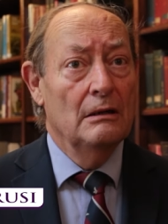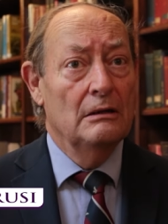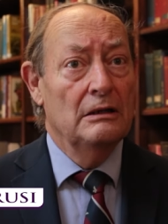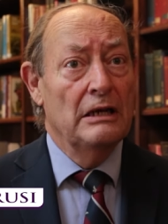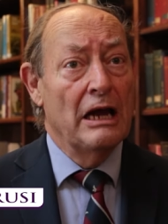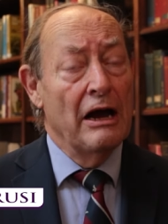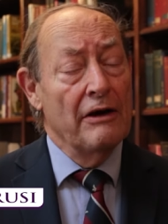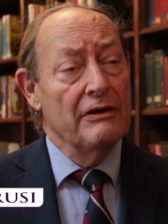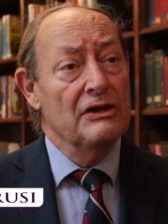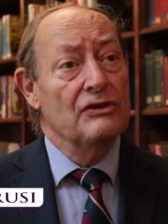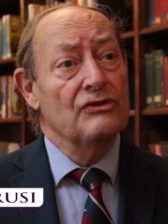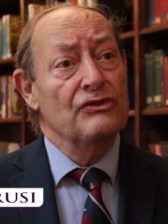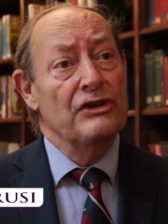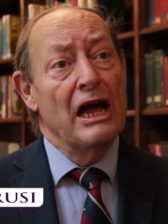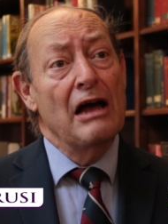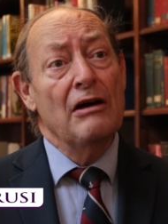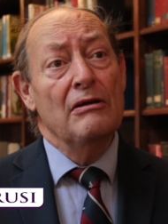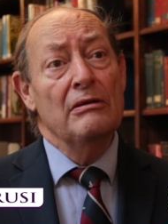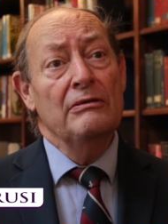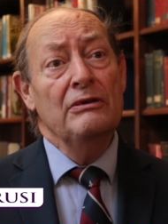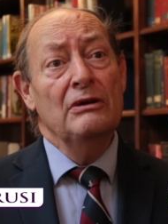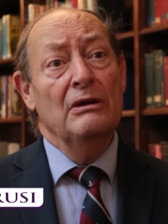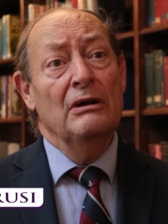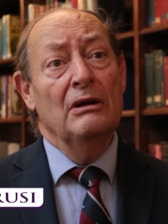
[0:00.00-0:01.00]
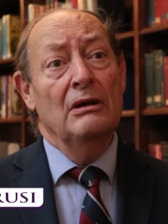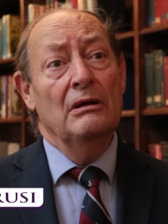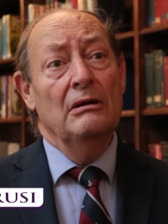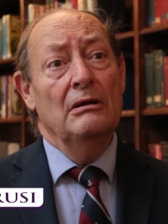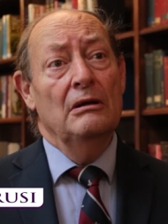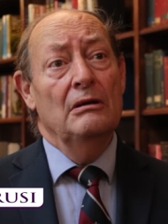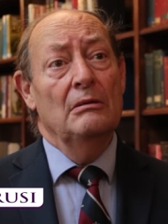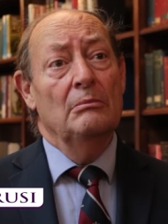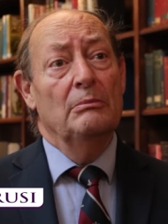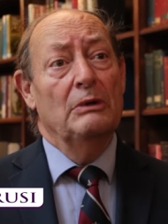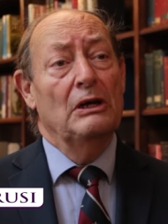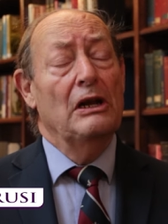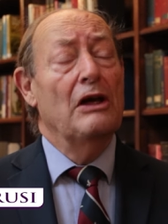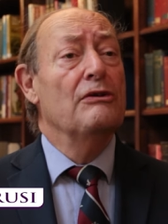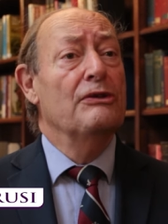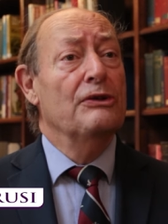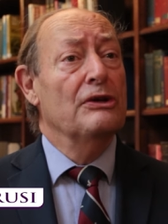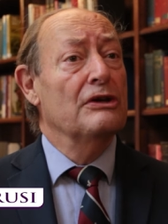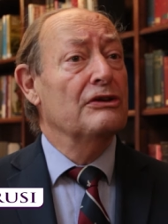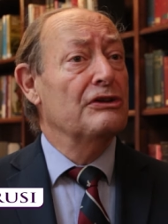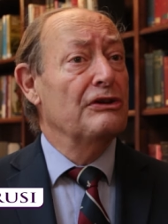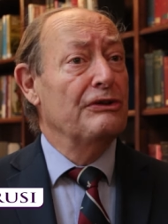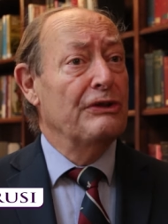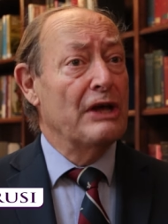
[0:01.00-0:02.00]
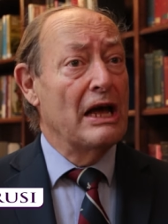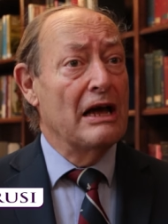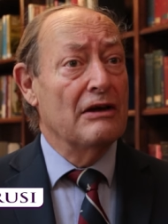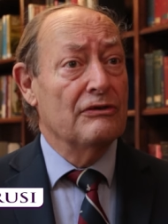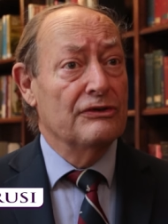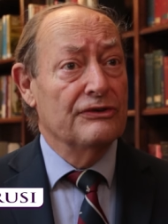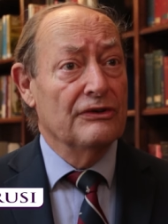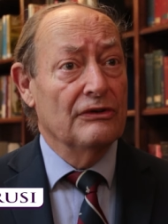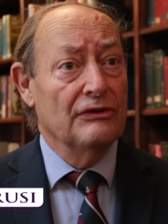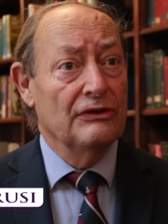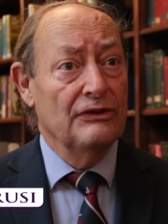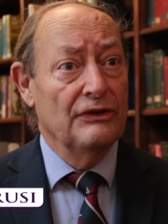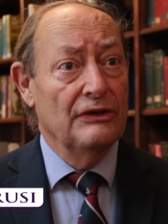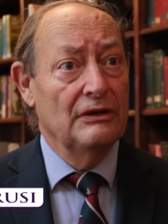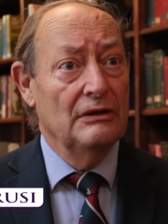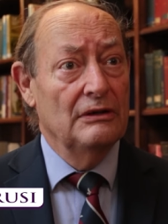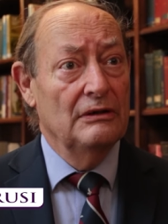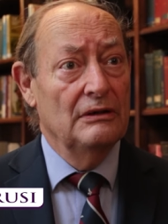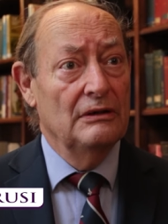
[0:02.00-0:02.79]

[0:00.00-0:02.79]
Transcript: Now it's down below 30,000.